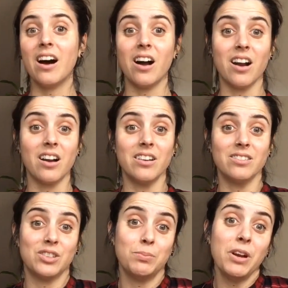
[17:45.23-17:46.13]
our
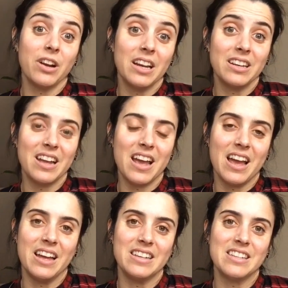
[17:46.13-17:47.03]
spirit.
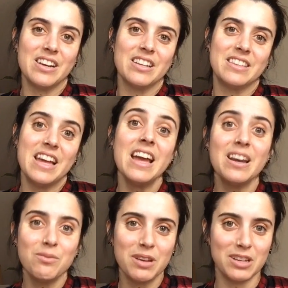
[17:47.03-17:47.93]
And
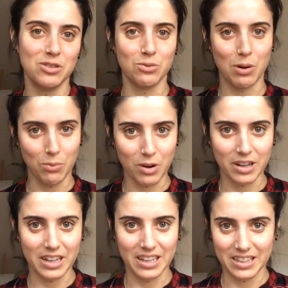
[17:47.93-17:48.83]
then we can do our
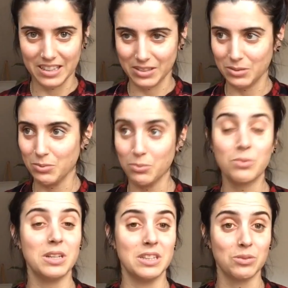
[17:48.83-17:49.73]
work in this
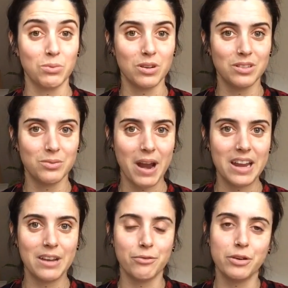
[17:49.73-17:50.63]
world,
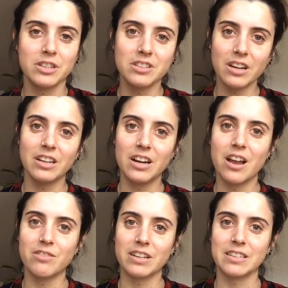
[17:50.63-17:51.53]
right? If we're stuck in an
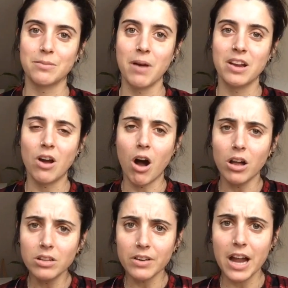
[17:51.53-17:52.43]
anorexic mind,
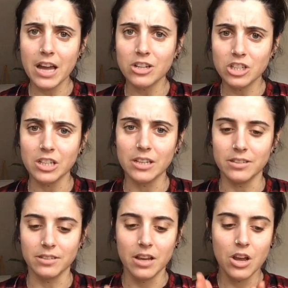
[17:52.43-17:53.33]
all of our energy
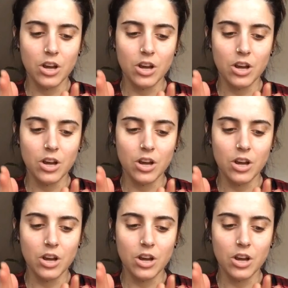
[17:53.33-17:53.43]
is